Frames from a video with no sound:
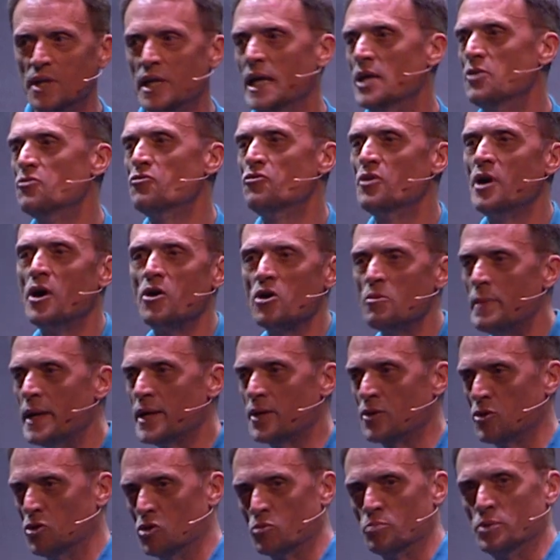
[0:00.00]

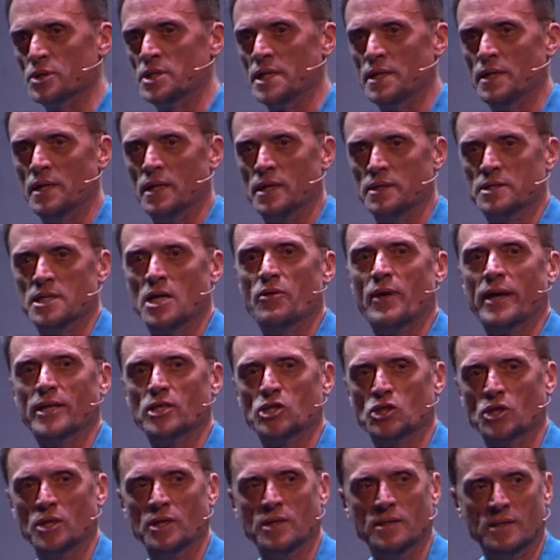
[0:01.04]
environmental uh,
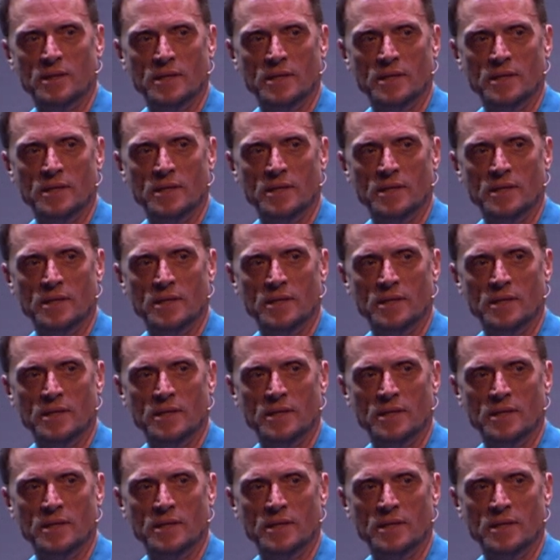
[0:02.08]
direction.